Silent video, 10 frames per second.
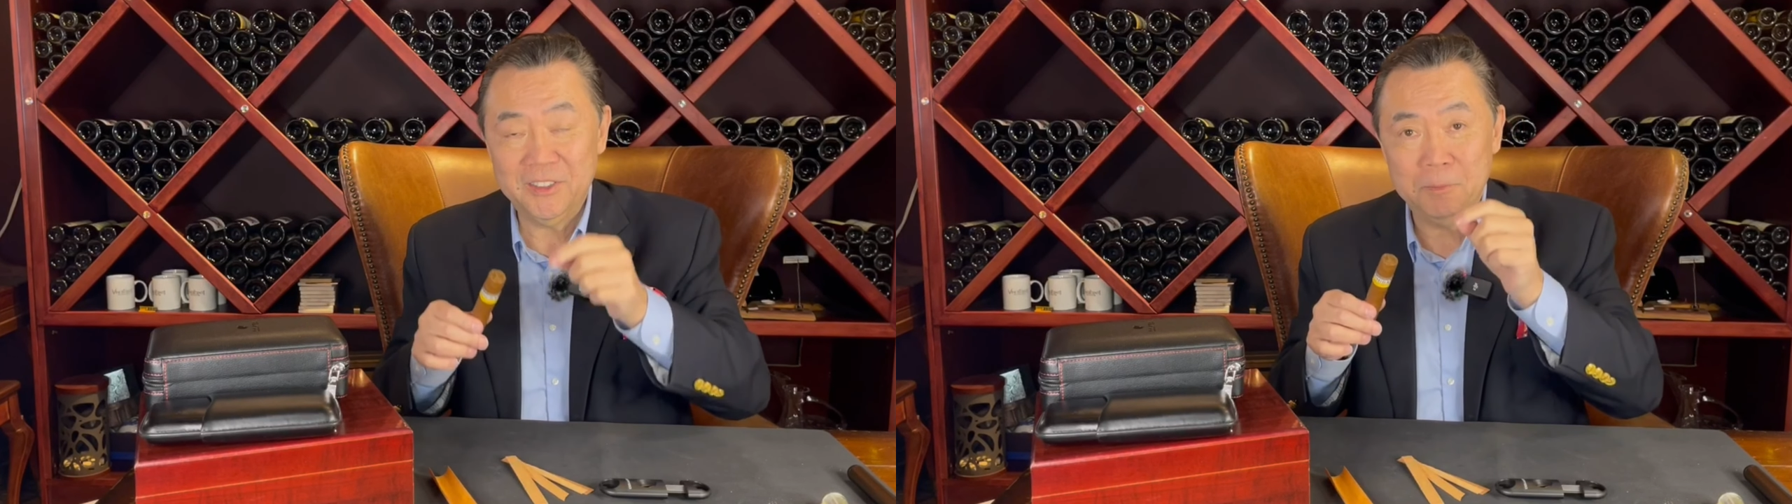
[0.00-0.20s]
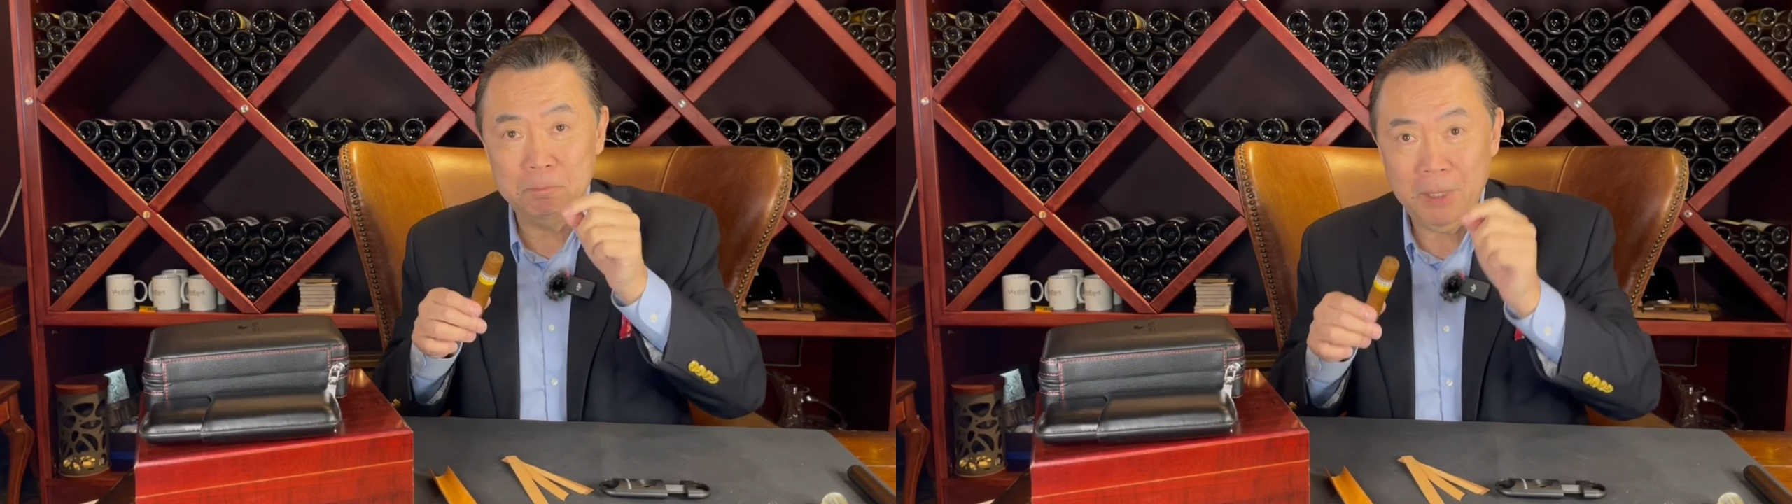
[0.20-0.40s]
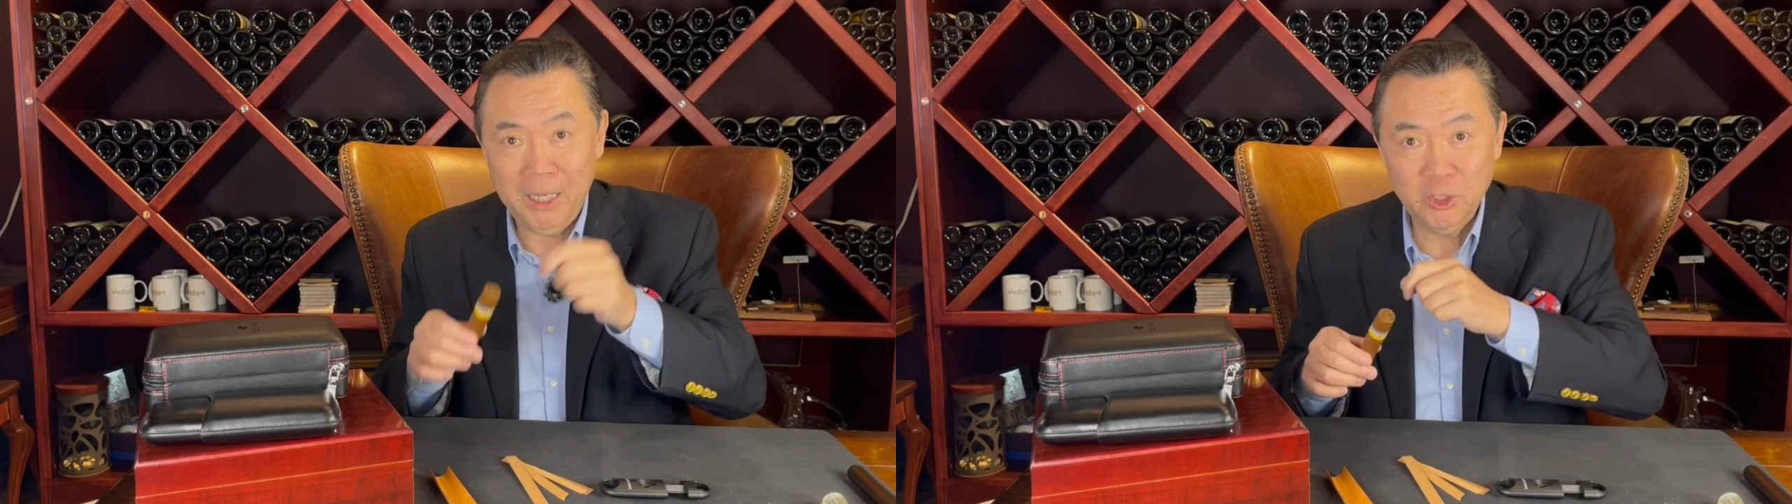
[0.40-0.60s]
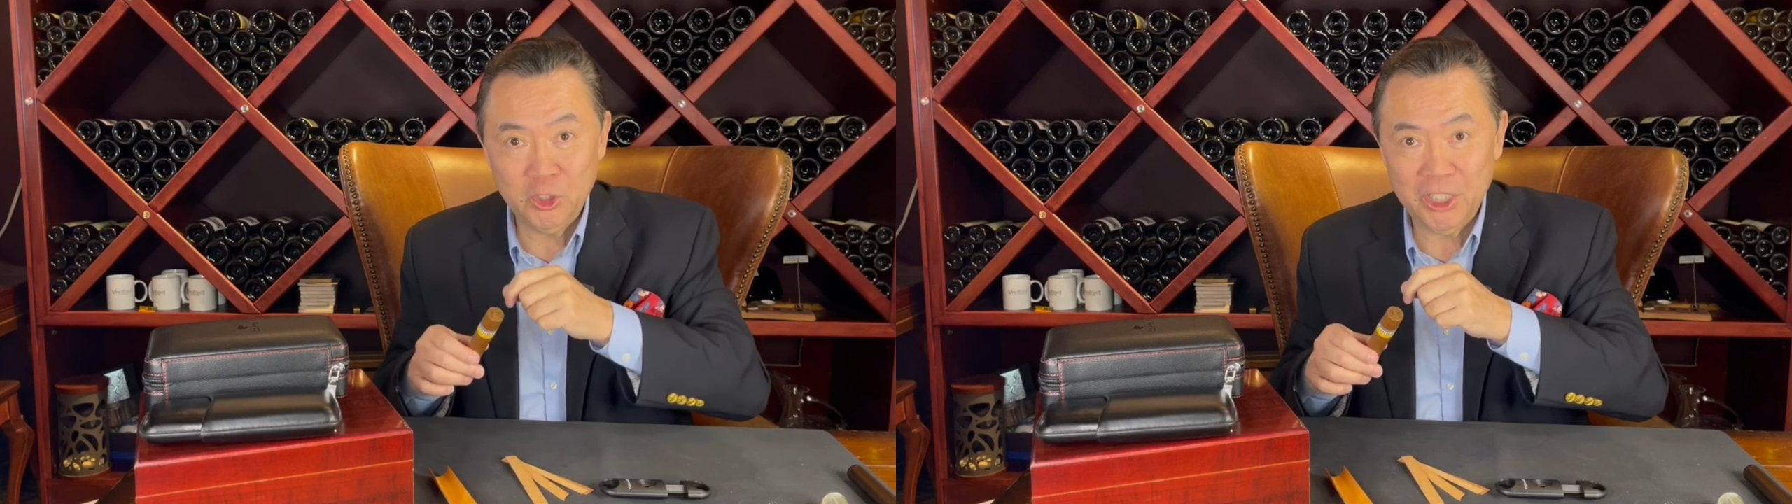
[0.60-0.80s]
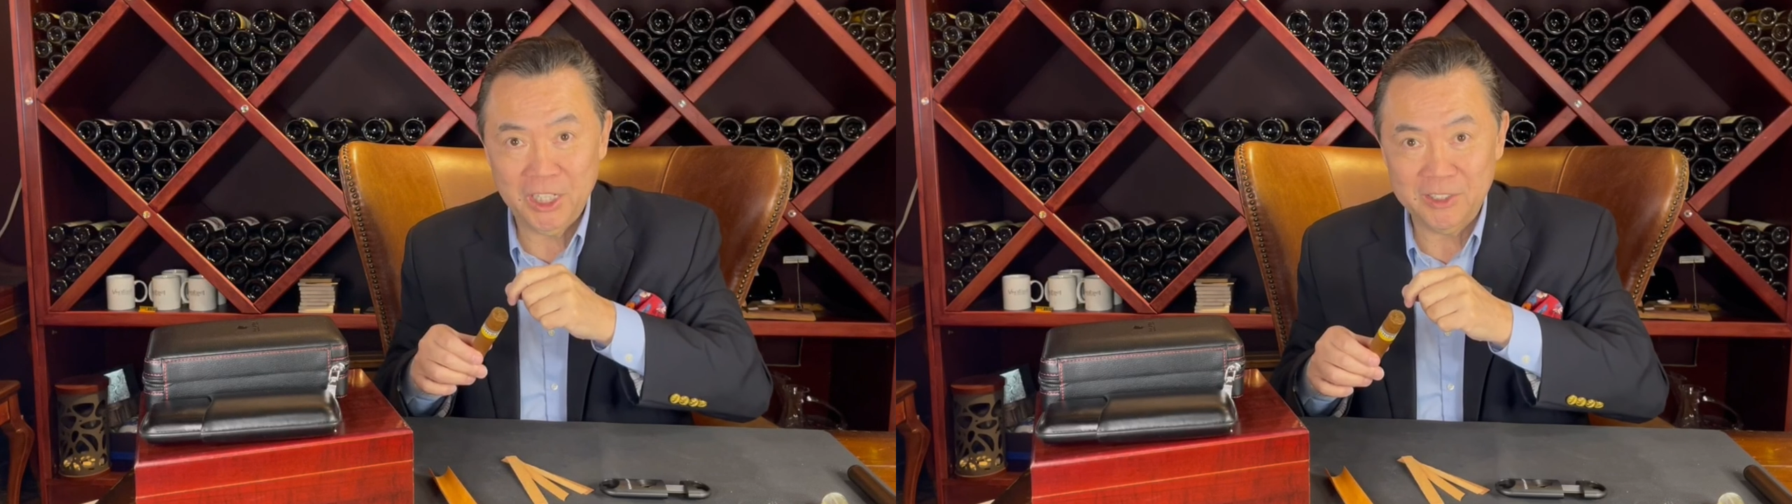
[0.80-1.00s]
the punch
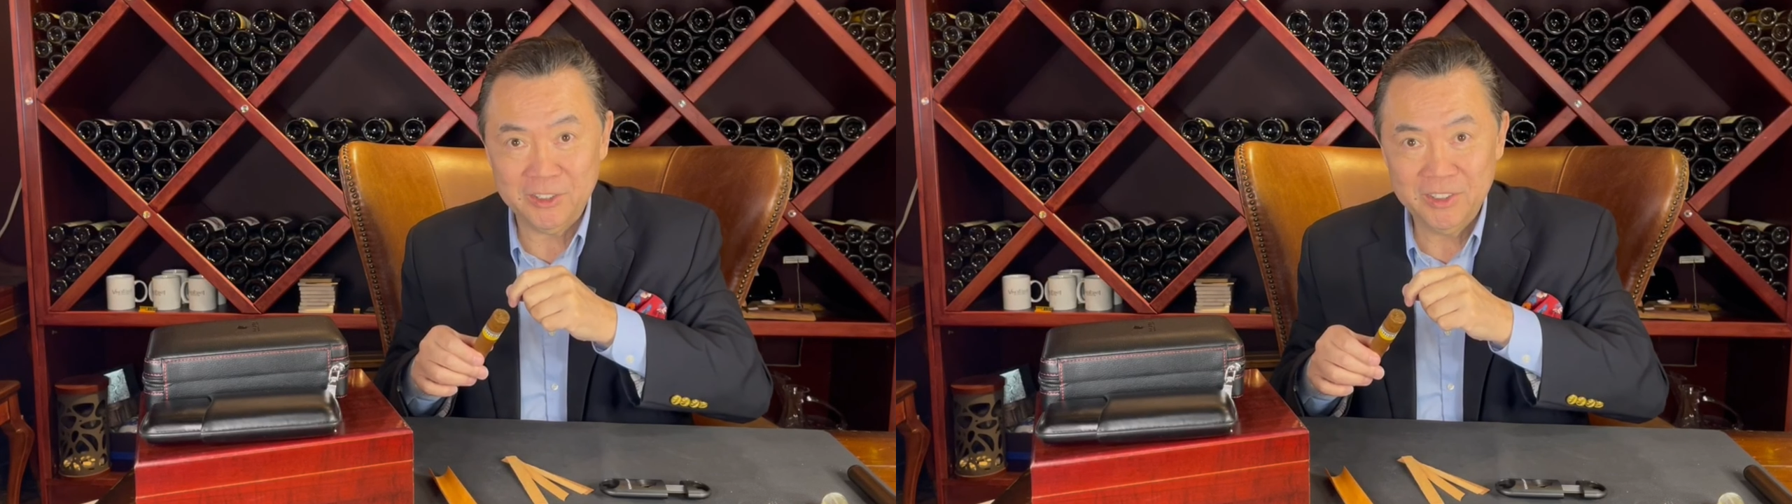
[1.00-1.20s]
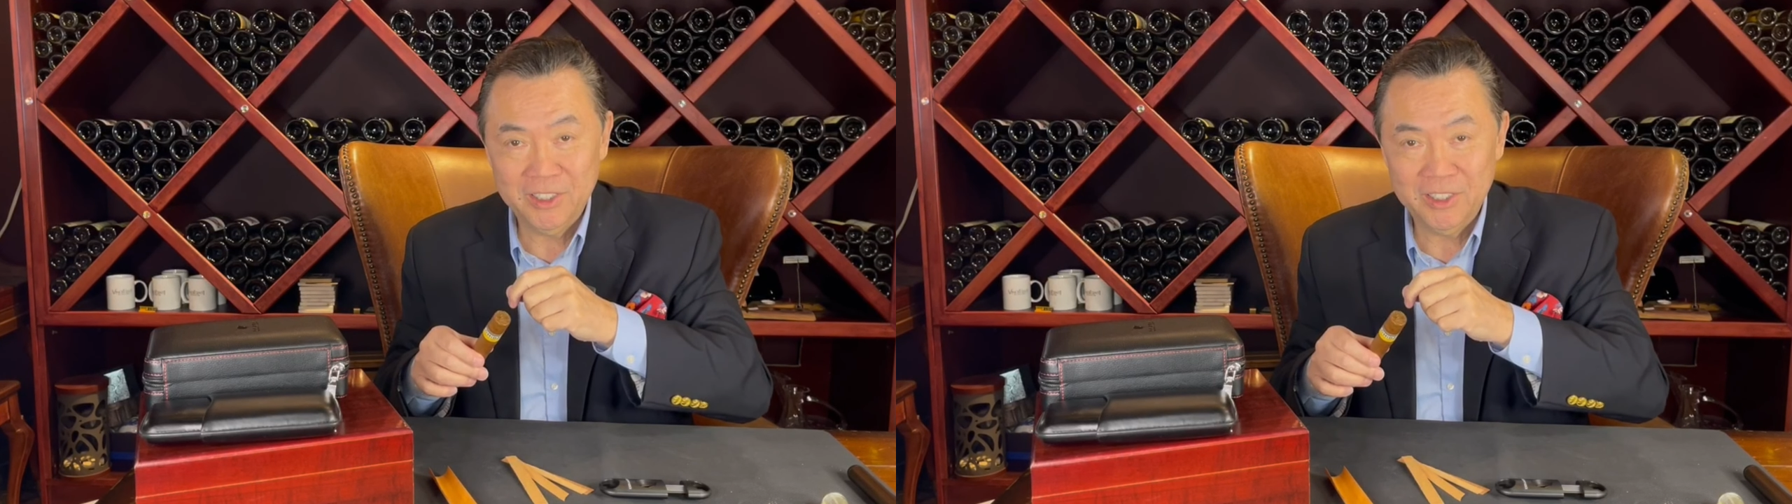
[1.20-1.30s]
cut,